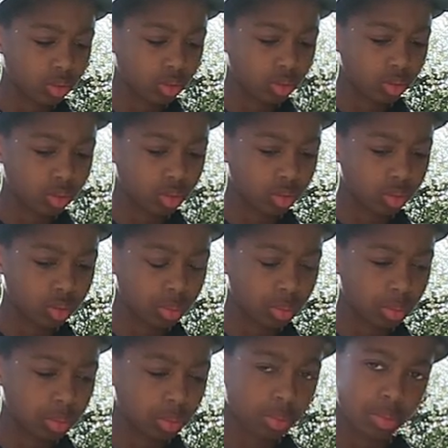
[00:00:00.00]

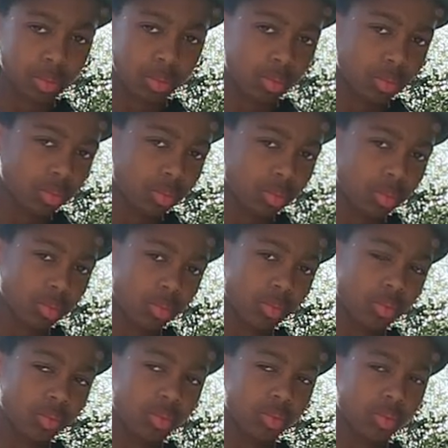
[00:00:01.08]

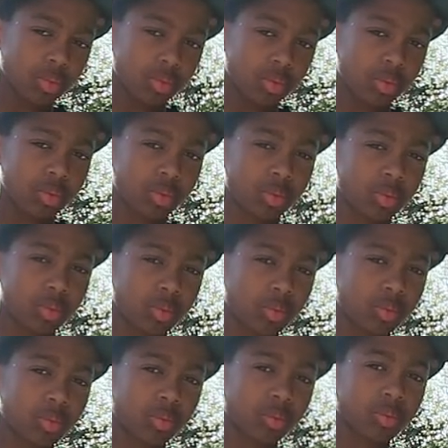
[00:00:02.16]

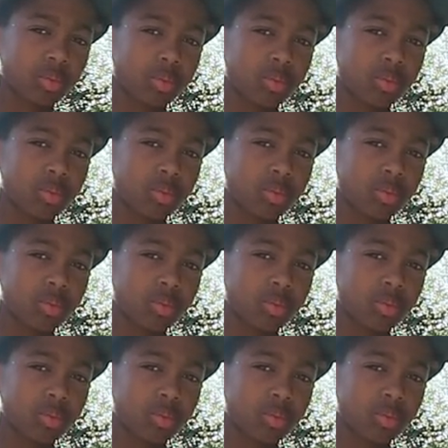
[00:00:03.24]
(silent)